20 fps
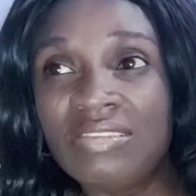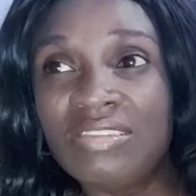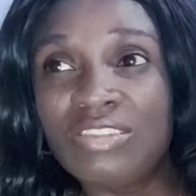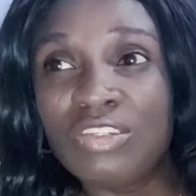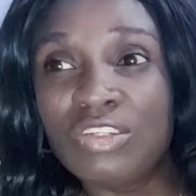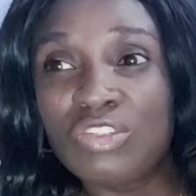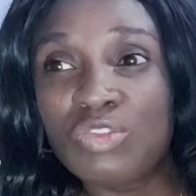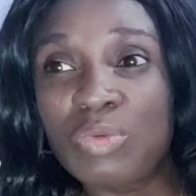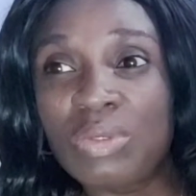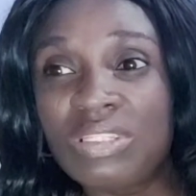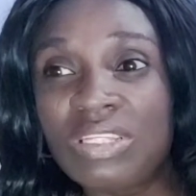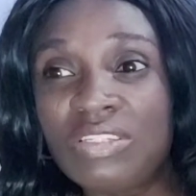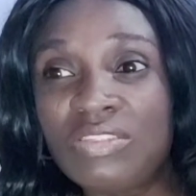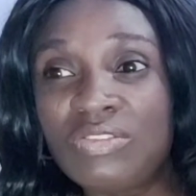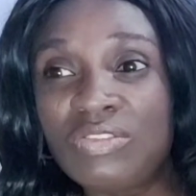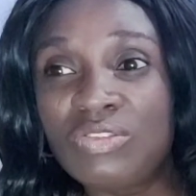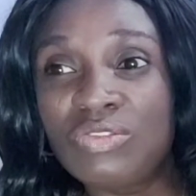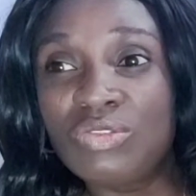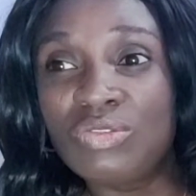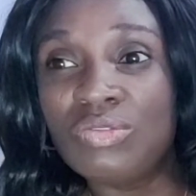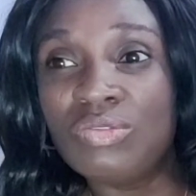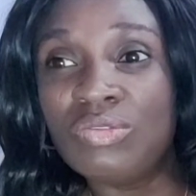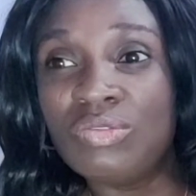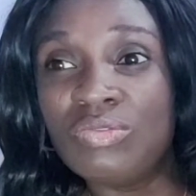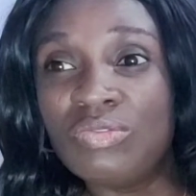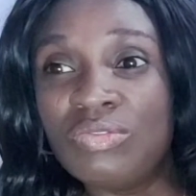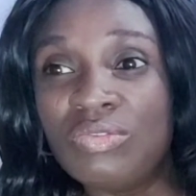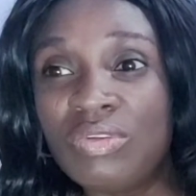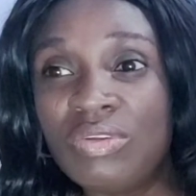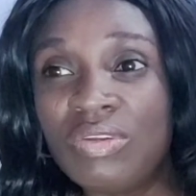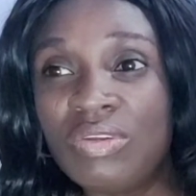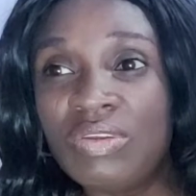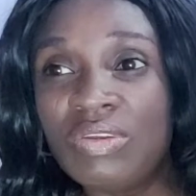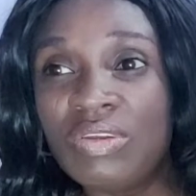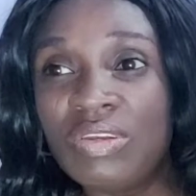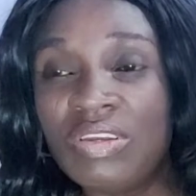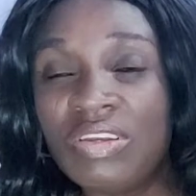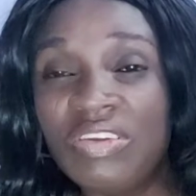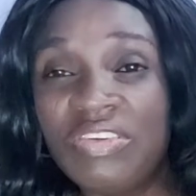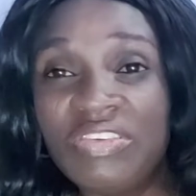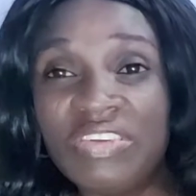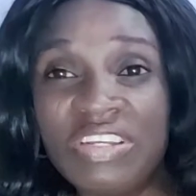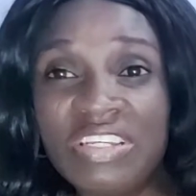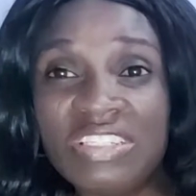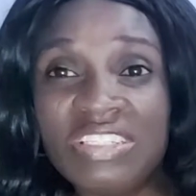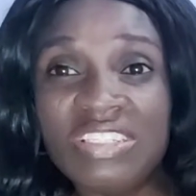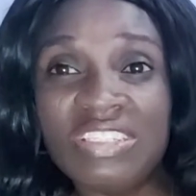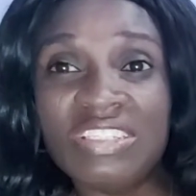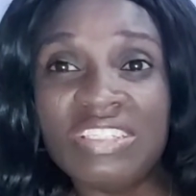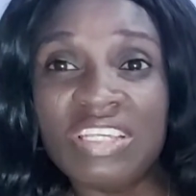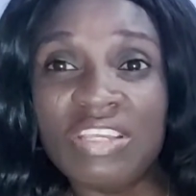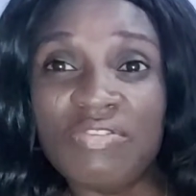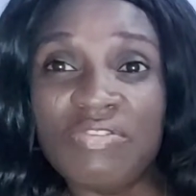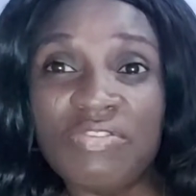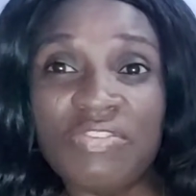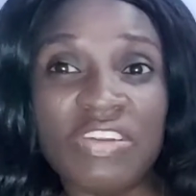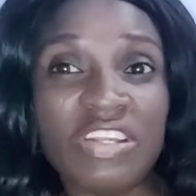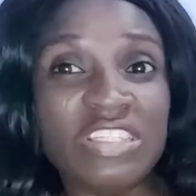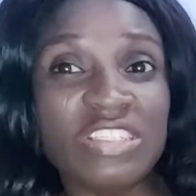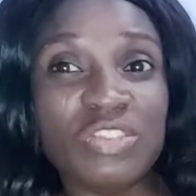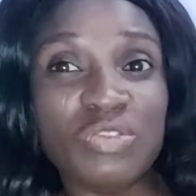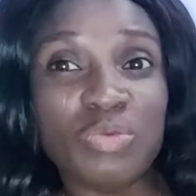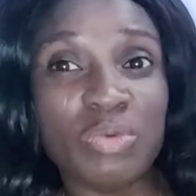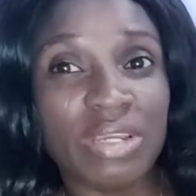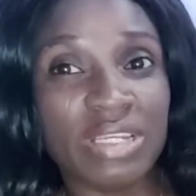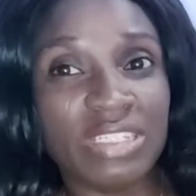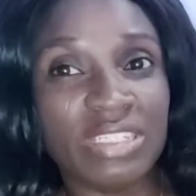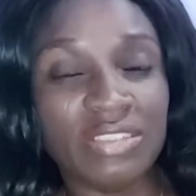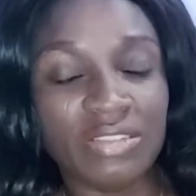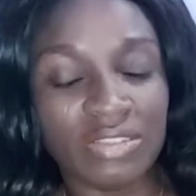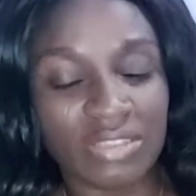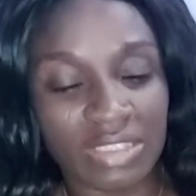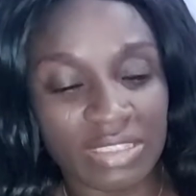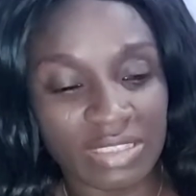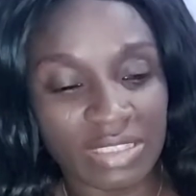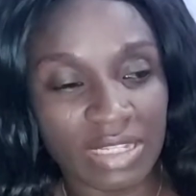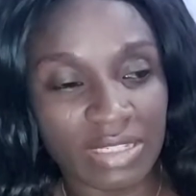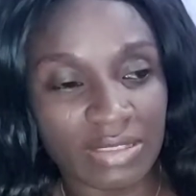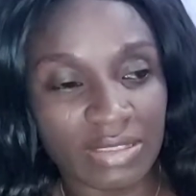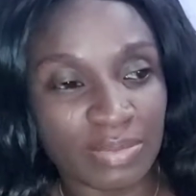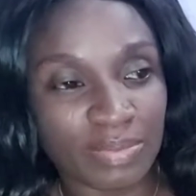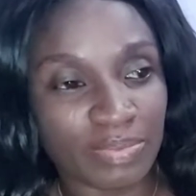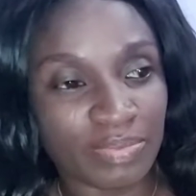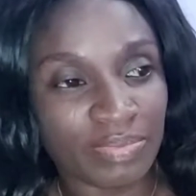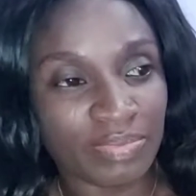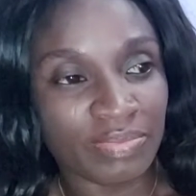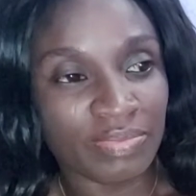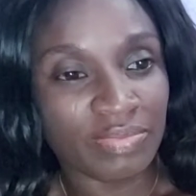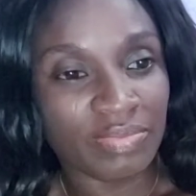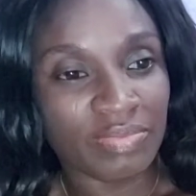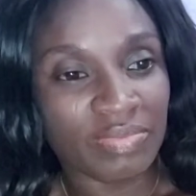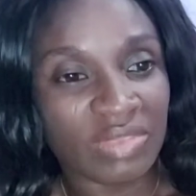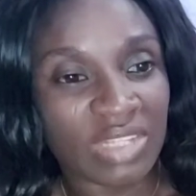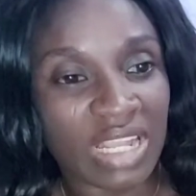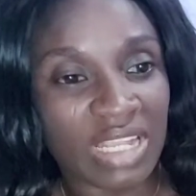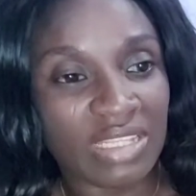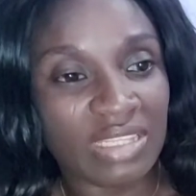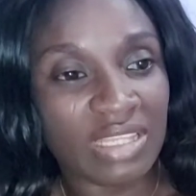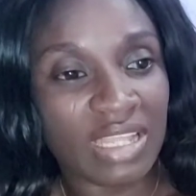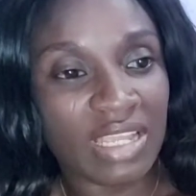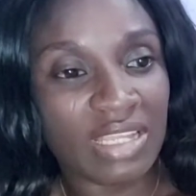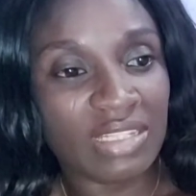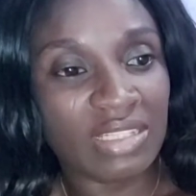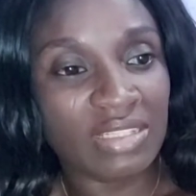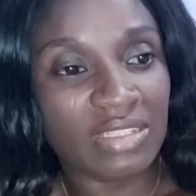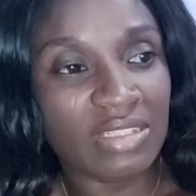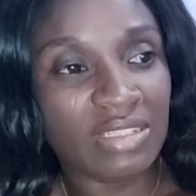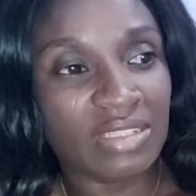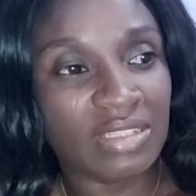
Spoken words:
Just wanted to grace a friend's wedding, you understand? And then